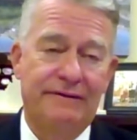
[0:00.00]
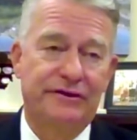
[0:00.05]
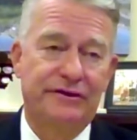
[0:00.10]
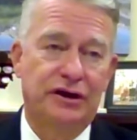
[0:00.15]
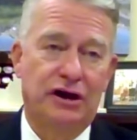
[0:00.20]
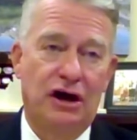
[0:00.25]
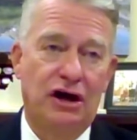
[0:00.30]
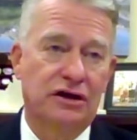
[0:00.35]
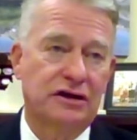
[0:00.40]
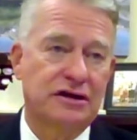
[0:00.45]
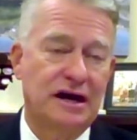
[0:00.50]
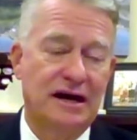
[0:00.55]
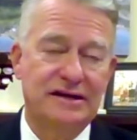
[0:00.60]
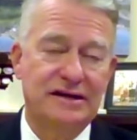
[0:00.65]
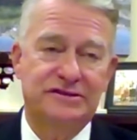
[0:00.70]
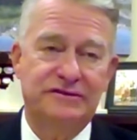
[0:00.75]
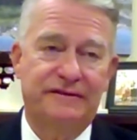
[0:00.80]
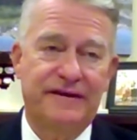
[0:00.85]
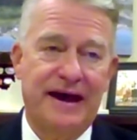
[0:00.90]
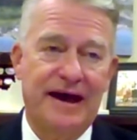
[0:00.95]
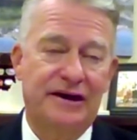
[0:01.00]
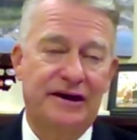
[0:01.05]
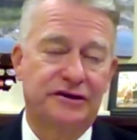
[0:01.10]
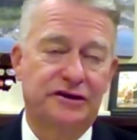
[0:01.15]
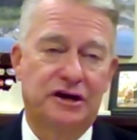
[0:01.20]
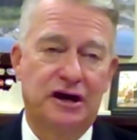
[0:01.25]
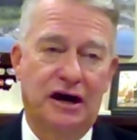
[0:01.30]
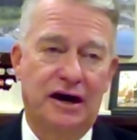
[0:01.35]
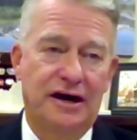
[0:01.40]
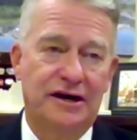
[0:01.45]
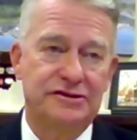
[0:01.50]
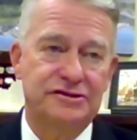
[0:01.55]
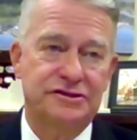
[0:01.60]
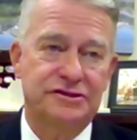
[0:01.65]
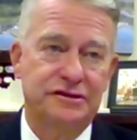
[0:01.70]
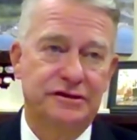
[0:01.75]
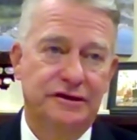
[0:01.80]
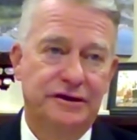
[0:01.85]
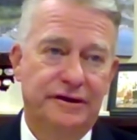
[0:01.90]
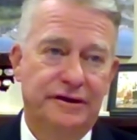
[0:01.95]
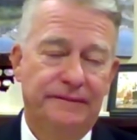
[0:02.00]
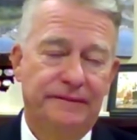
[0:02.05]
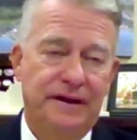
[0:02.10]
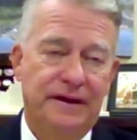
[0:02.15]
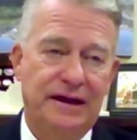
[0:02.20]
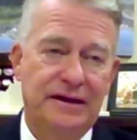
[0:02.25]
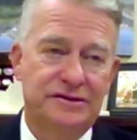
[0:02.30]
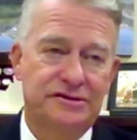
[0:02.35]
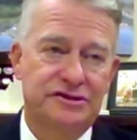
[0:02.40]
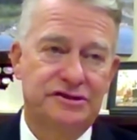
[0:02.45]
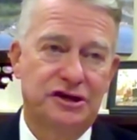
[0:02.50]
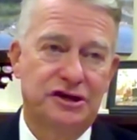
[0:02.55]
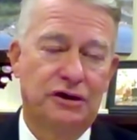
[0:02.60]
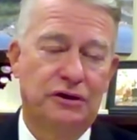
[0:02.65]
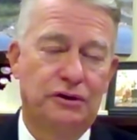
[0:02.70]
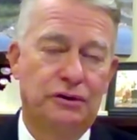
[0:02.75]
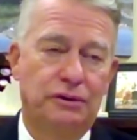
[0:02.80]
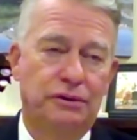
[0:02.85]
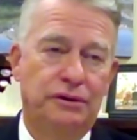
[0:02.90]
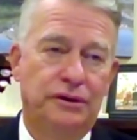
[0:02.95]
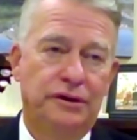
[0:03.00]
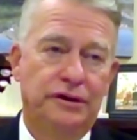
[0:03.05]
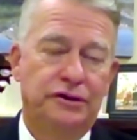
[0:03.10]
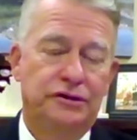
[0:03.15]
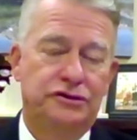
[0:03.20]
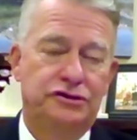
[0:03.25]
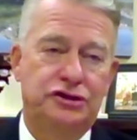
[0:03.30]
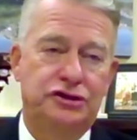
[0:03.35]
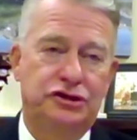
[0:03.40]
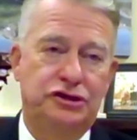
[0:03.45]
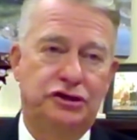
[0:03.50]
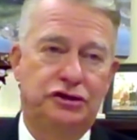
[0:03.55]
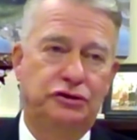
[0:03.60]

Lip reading: are having all kinds of added costs. And so